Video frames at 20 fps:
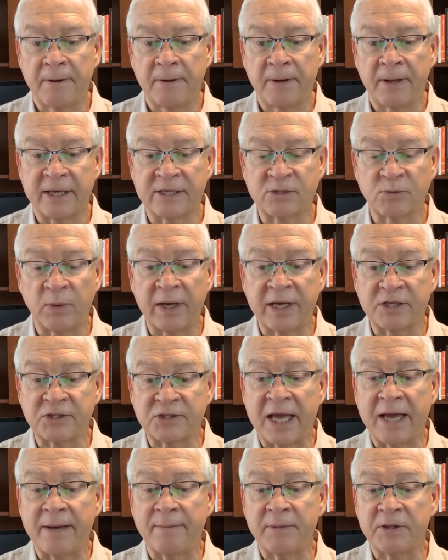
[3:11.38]
as we
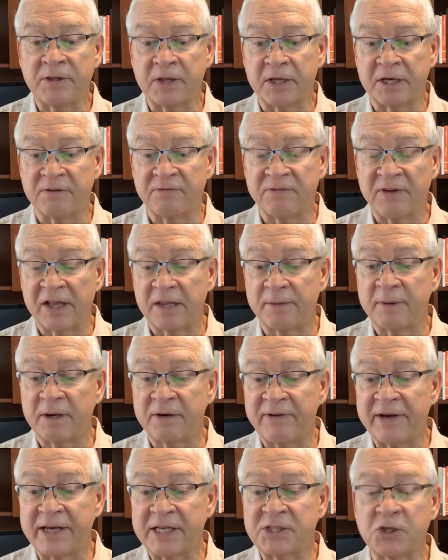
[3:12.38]
examine the development
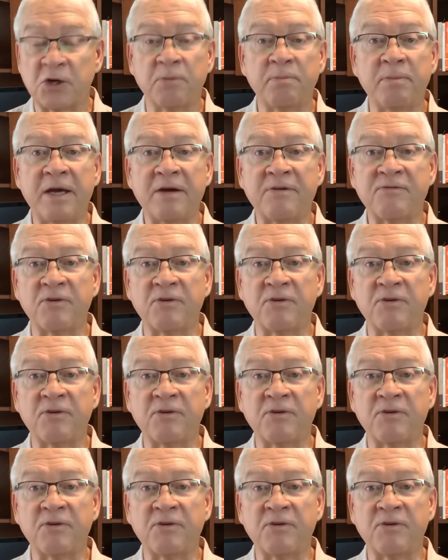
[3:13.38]
of ACOP